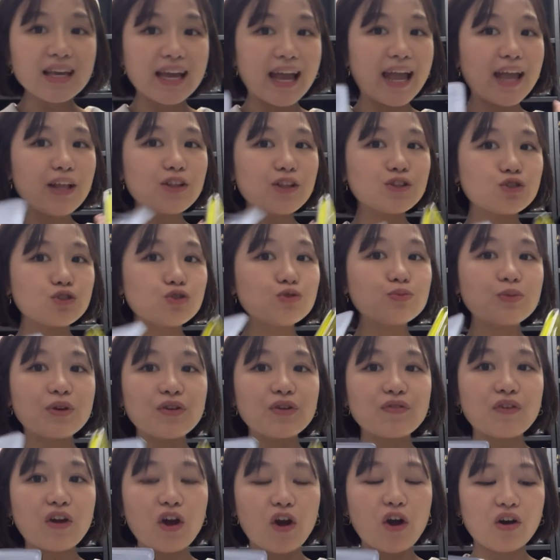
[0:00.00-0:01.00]
And to
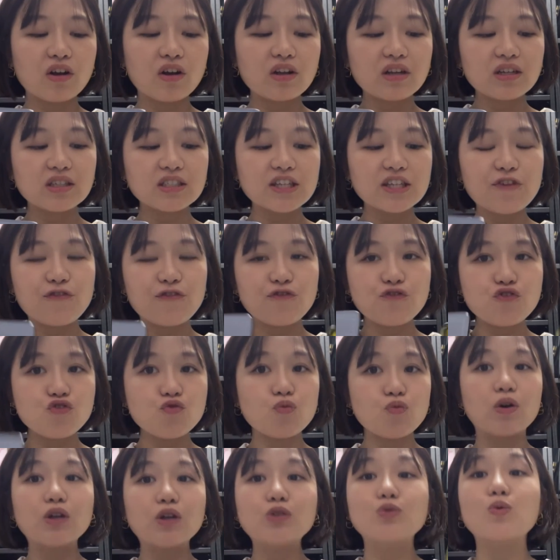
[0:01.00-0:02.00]
be very honest, if you
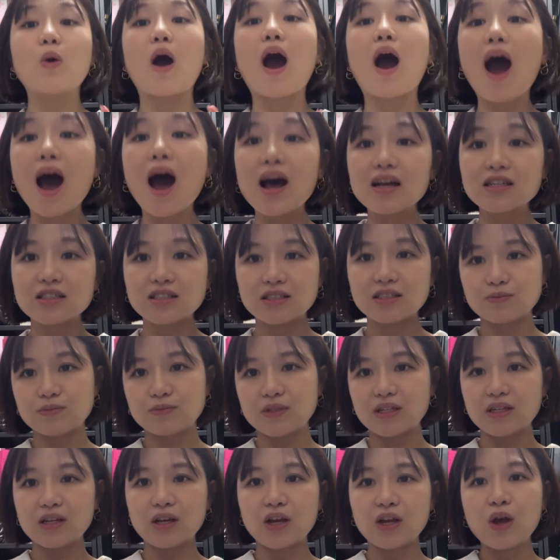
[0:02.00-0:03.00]
were to ask
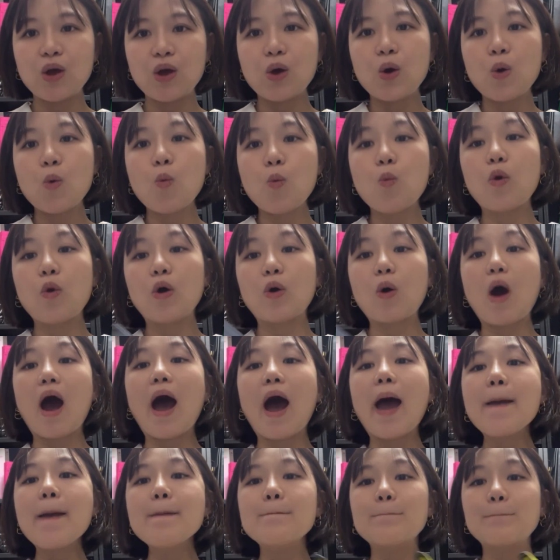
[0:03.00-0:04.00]
me, will
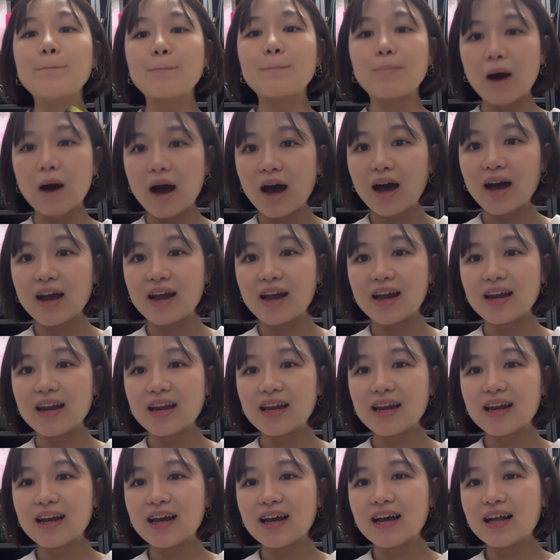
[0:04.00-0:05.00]
I buy
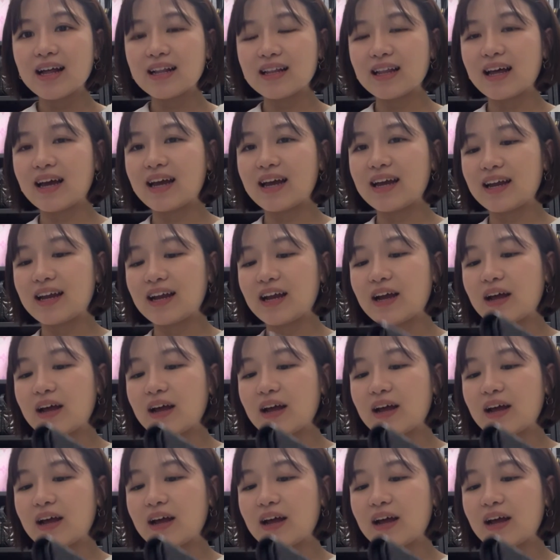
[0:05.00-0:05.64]
like